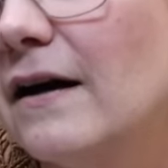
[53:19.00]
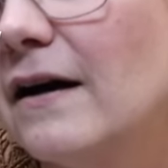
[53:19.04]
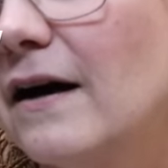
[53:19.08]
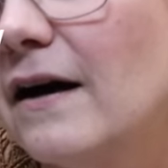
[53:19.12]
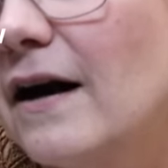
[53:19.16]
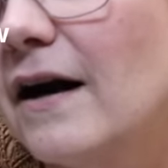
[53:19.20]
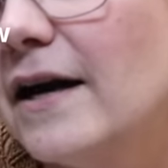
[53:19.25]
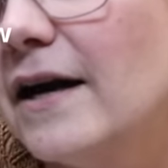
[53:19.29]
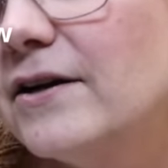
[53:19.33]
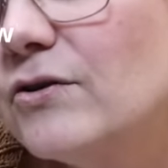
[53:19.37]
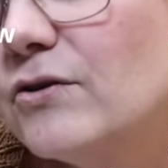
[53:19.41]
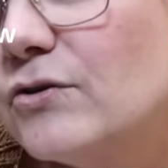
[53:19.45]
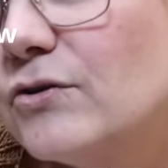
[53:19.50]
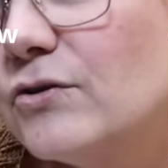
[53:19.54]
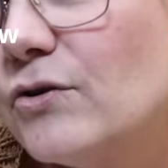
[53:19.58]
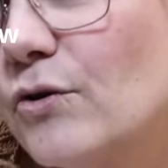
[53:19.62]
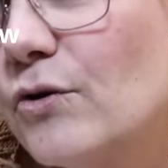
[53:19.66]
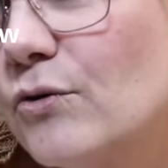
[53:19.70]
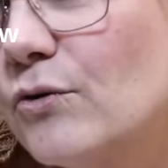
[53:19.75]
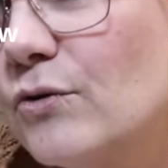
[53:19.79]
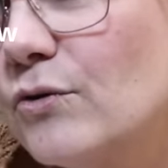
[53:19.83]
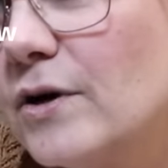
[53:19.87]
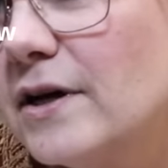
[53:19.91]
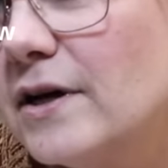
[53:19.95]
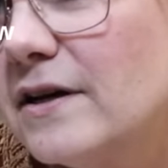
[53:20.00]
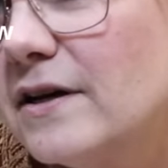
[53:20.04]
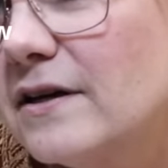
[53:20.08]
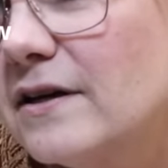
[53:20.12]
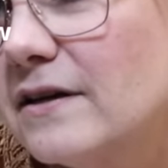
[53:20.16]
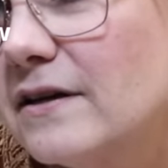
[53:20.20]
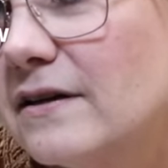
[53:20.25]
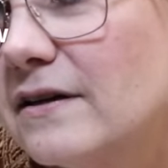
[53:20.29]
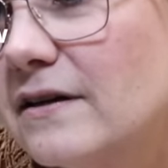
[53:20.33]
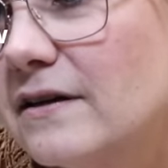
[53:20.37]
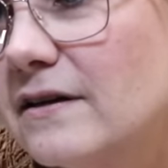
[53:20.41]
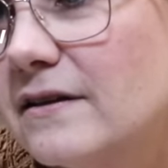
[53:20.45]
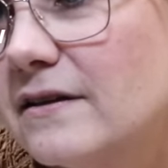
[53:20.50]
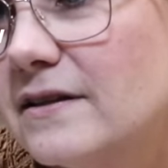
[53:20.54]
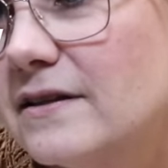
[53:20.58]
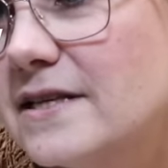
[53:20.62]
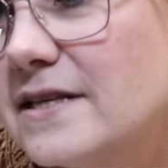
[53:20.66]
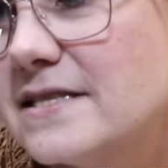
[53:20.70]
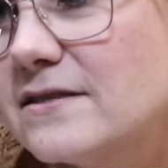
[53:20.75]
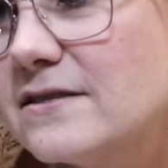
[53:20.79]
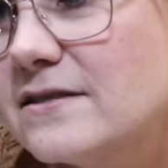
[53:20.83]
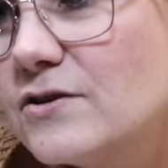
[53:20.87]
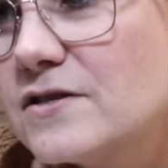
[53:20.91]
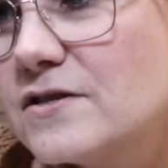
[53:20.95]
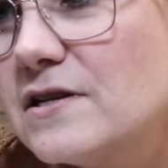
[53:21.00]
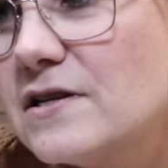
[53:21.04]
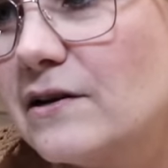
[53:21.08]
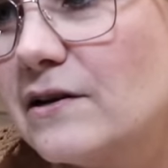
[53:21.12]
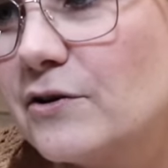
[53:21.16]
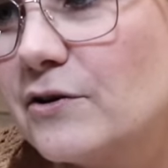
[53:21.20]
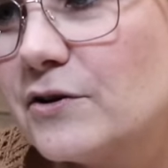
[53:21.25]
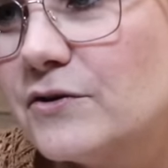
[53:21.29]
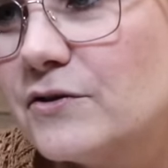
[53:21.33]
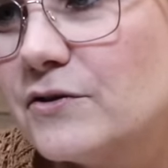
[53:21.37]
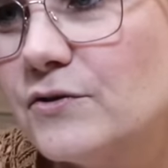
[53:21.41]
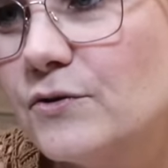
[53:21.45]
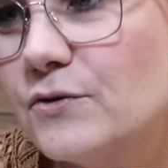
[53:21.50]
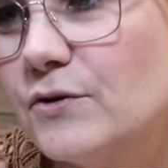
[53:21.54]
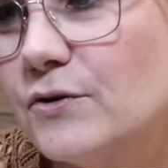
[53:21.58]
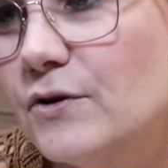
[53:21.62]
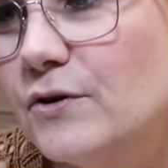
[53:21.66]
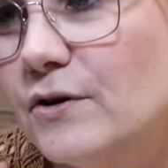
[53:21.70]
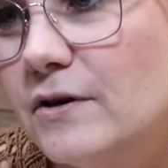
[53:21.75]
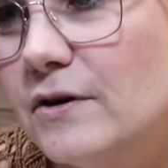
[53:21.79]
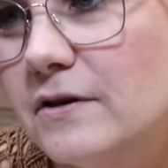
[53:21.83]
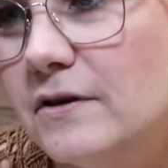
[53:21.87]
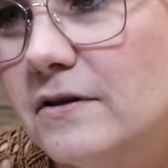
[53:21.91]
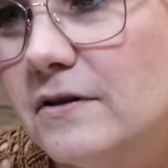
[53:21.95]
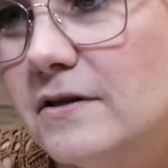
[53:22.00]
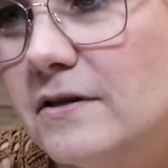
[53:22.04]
don't know. This doesn't look too good.